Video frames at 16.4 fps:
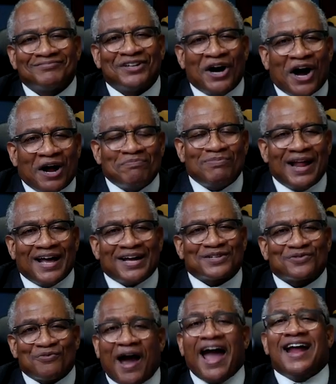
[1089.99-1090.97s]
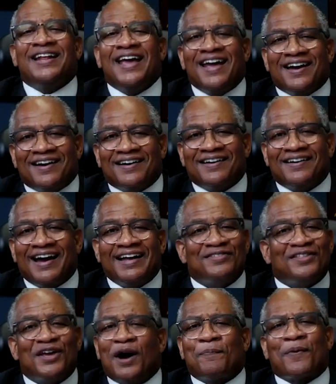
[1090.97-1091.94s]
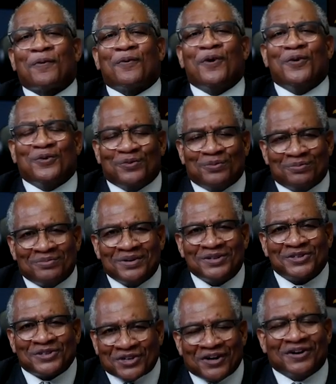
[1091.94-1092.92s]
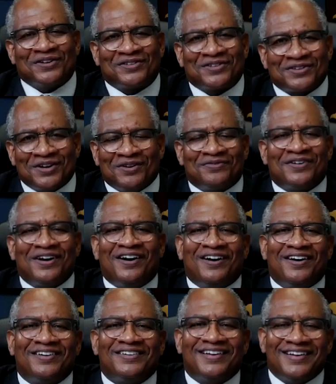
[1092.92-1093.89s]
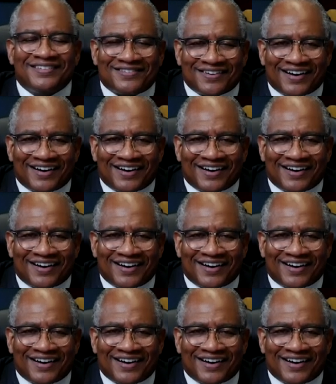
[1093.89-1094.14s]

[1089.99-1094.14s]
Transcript: God bless. Right here at the Upper Room Church of God in